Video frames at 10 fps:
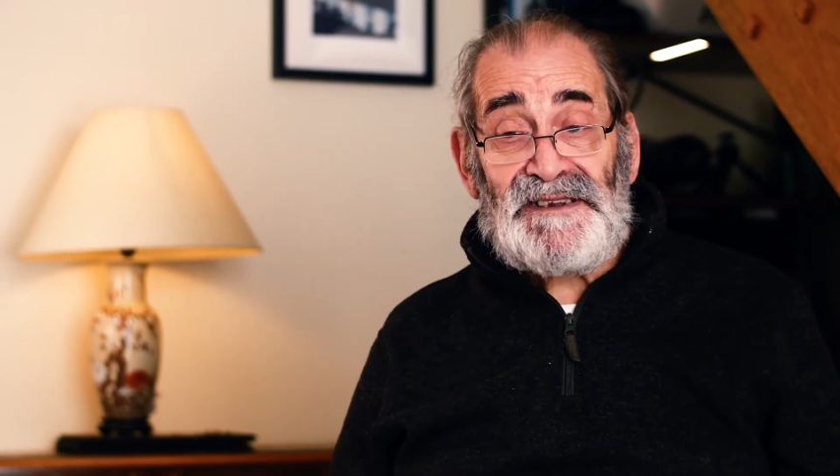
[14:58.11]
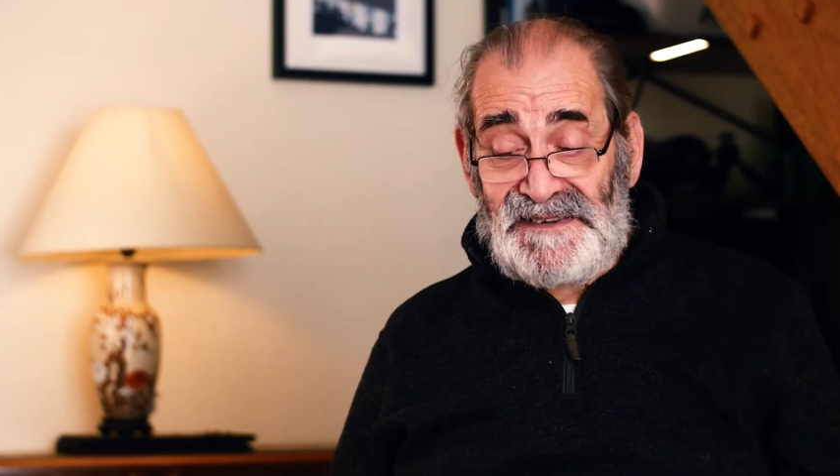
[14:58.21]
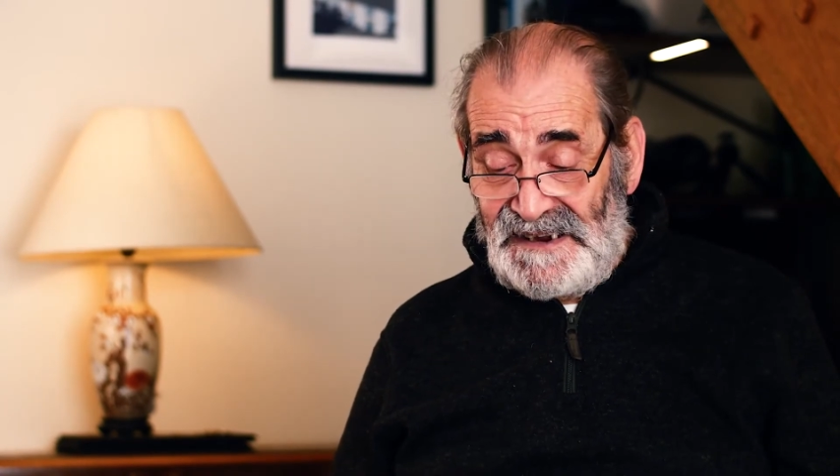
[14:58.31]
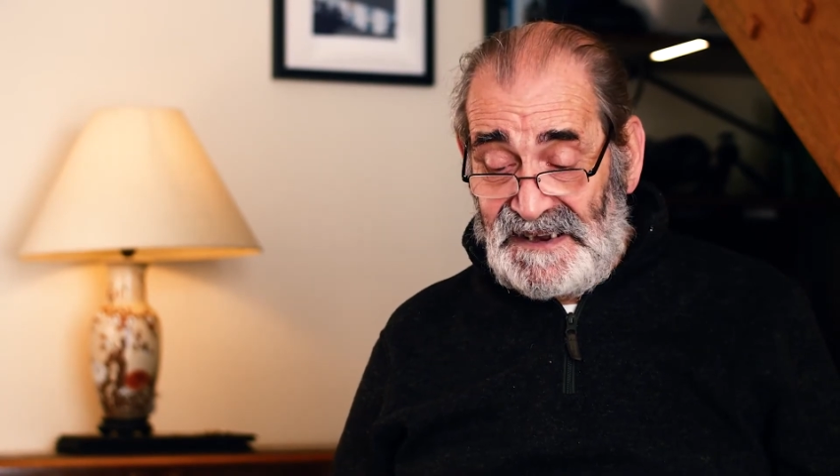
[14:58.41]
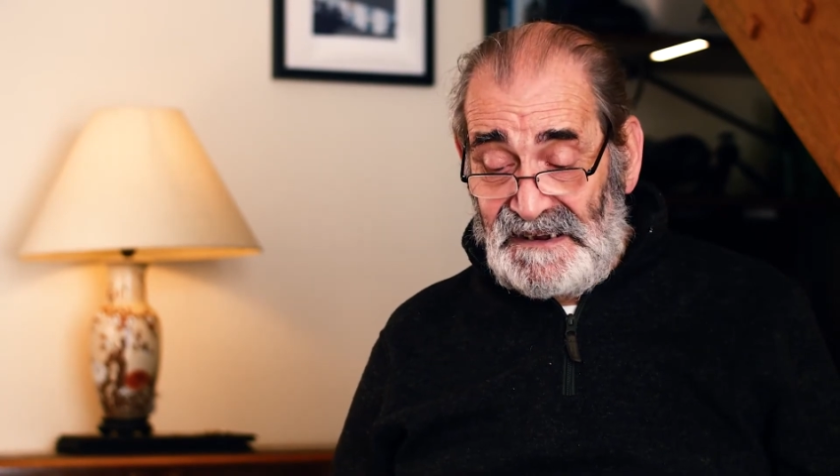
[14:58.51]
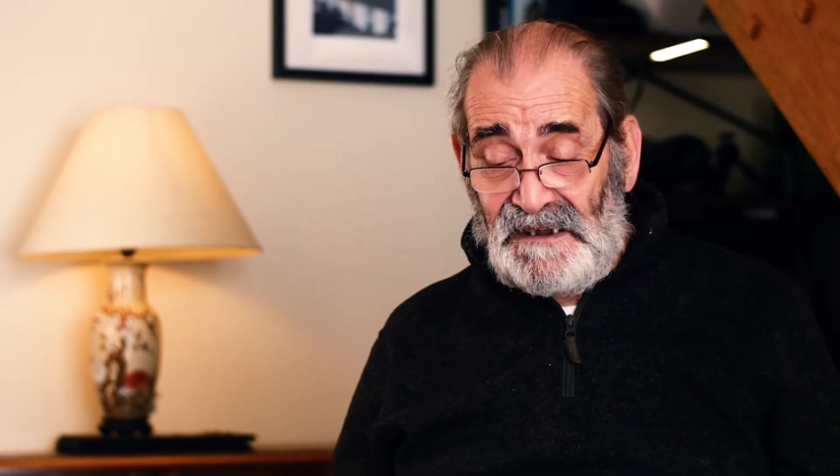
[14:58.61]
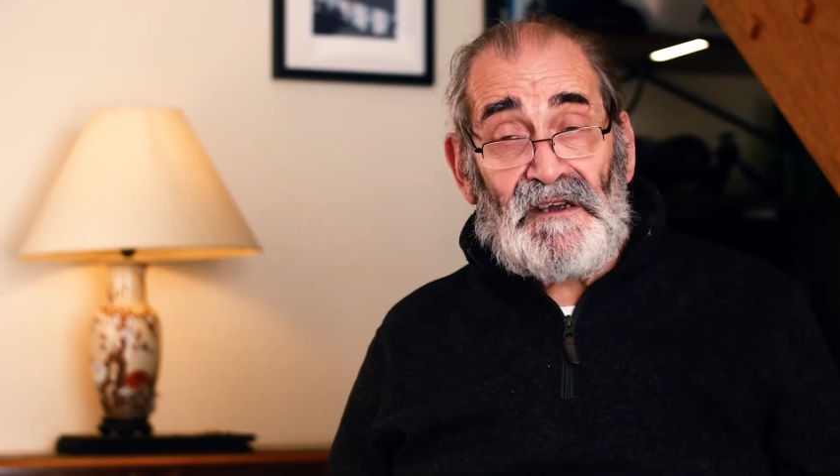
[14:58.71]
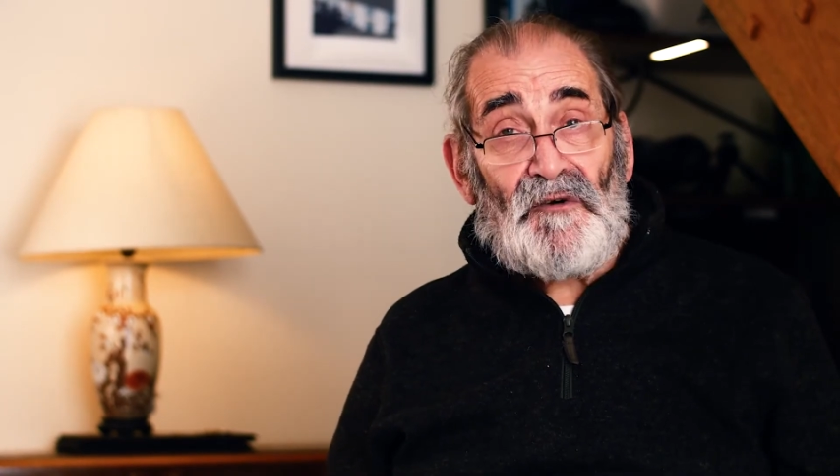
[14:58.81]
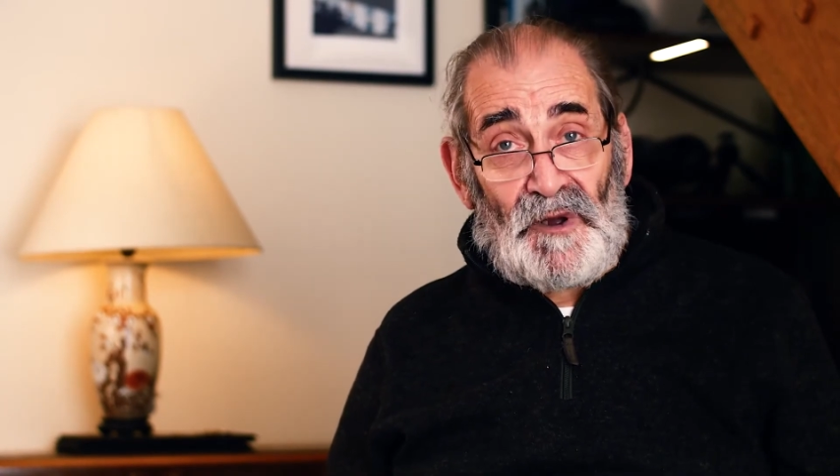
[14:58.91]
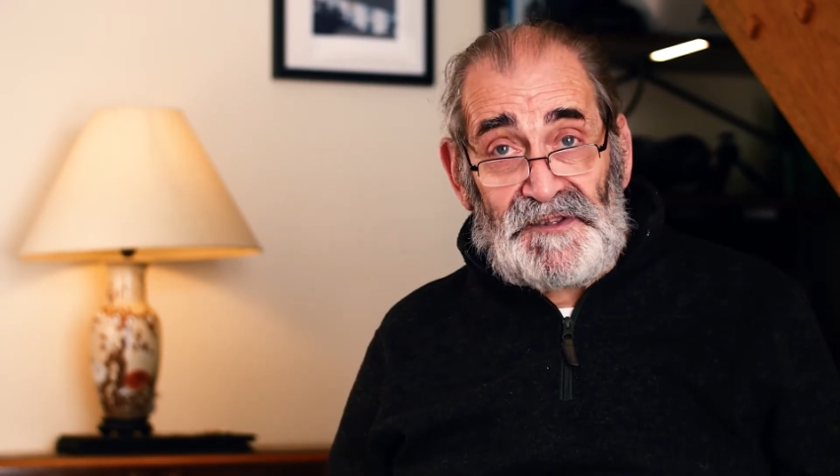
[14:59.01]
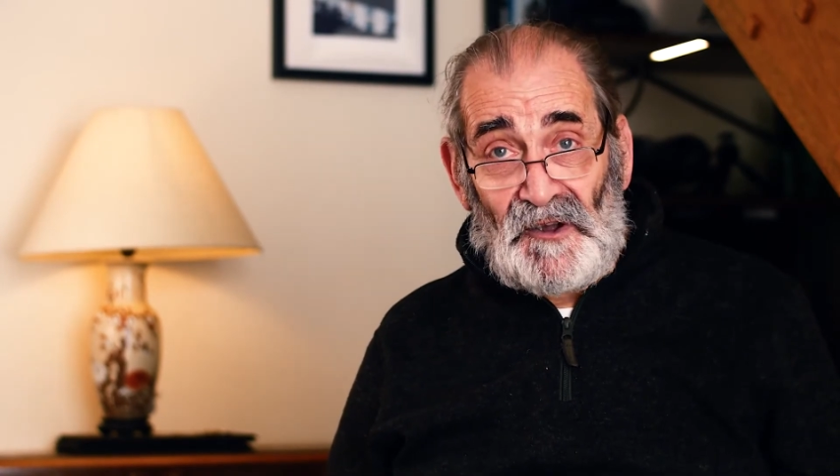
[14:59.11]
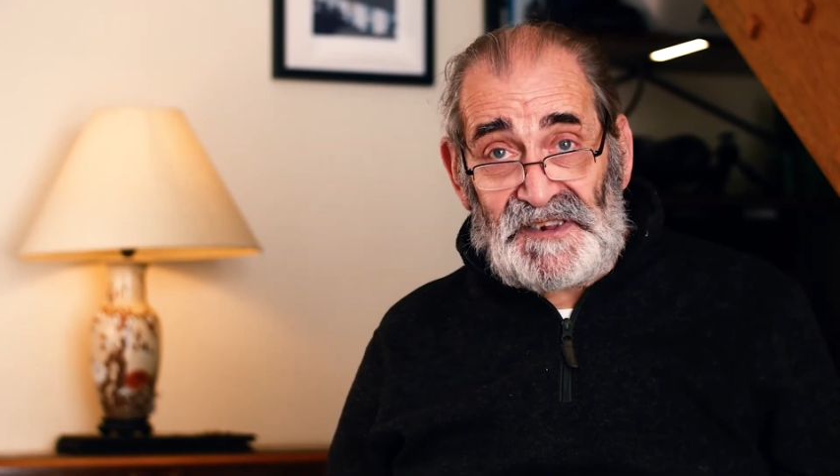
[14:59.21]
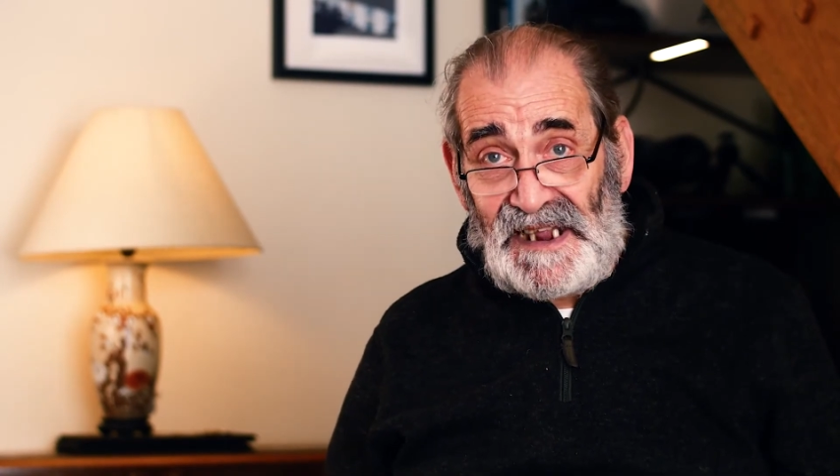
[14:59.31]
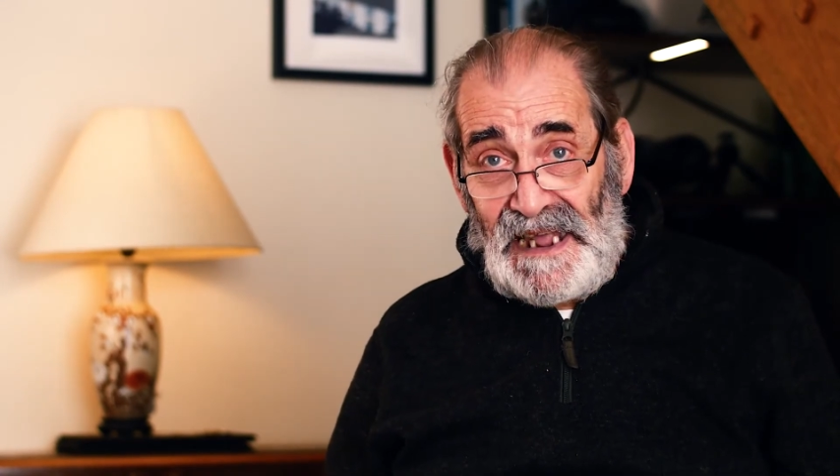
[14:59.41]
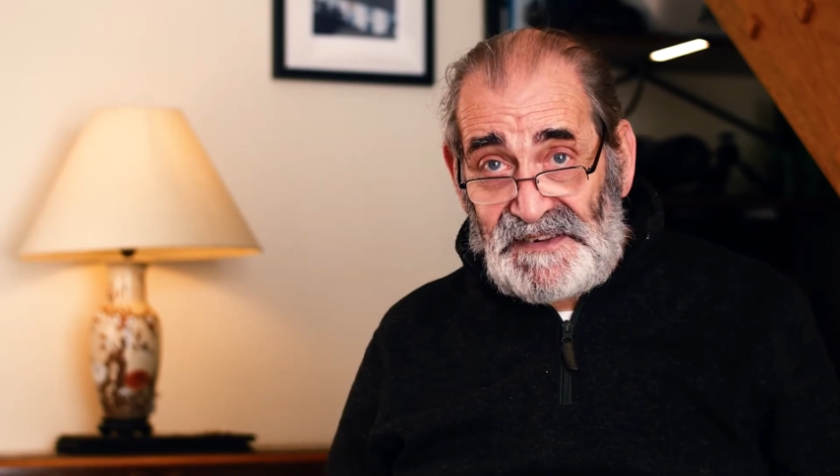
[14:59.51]
Dating with
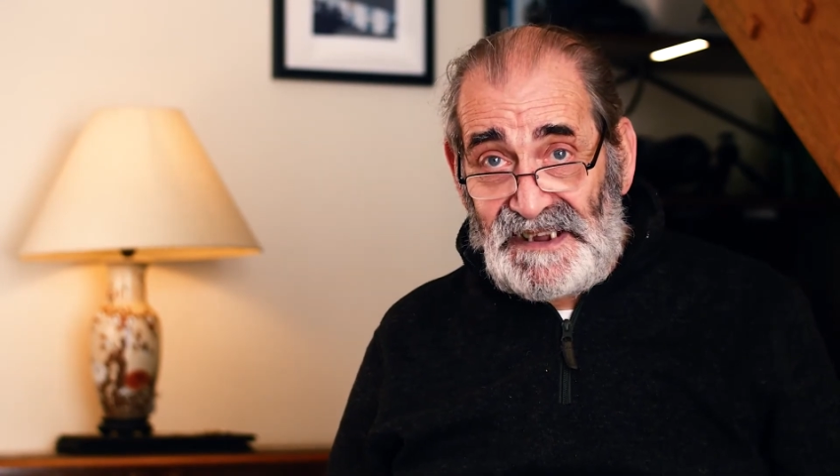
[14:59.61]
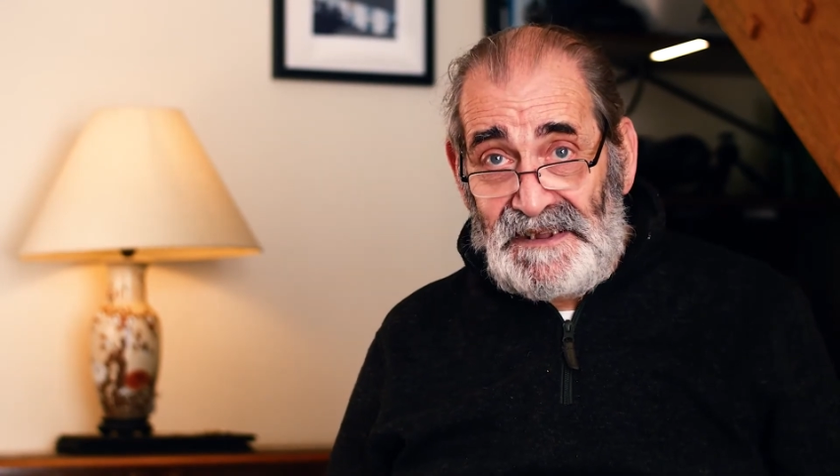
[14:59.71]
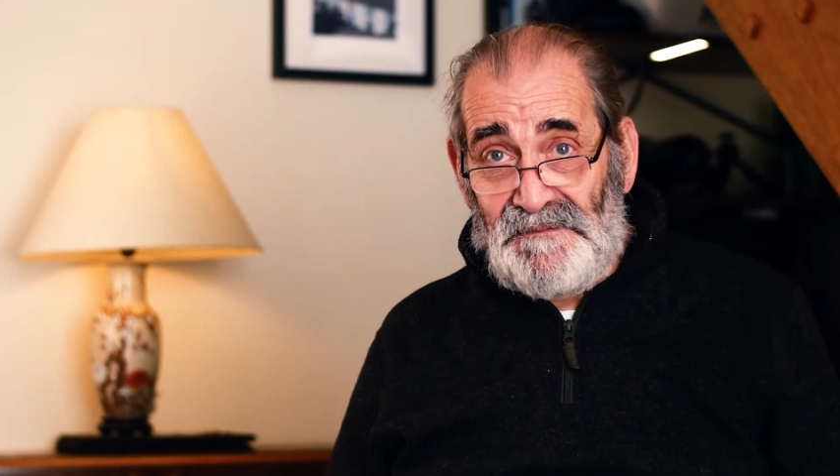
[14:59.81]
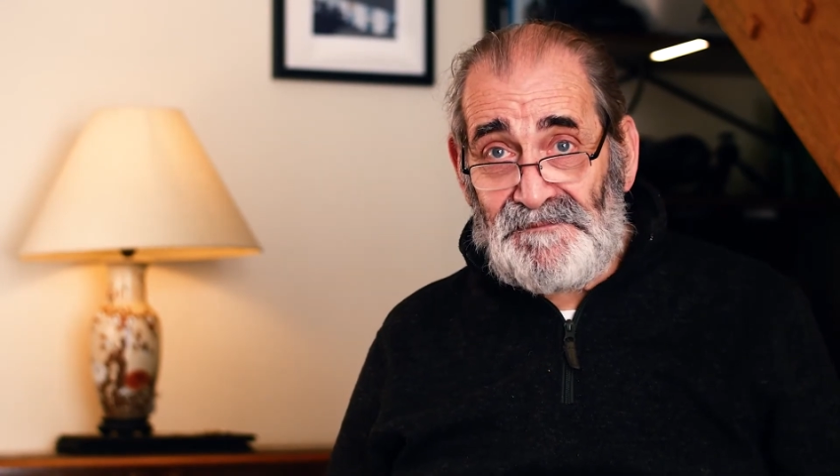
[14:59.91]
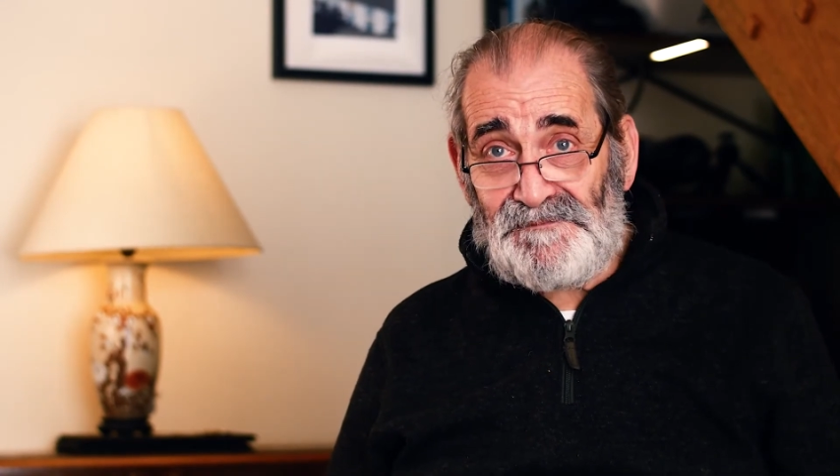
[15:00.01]
Dostoevsky.